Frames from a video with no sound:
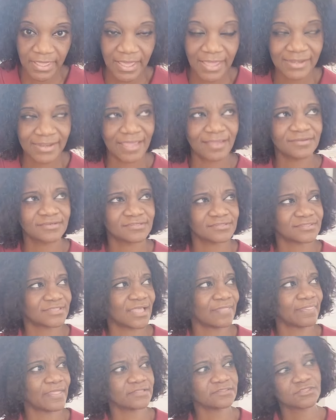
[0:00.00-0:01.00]
And I understand
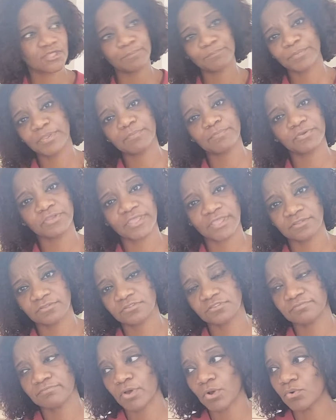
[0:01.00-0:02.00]
that some people can
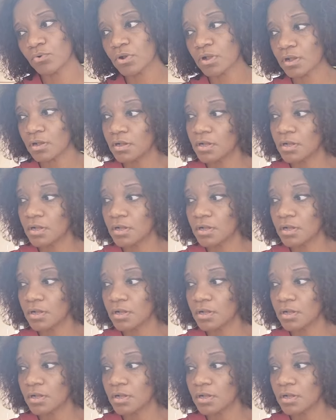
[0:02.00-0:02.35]
smoke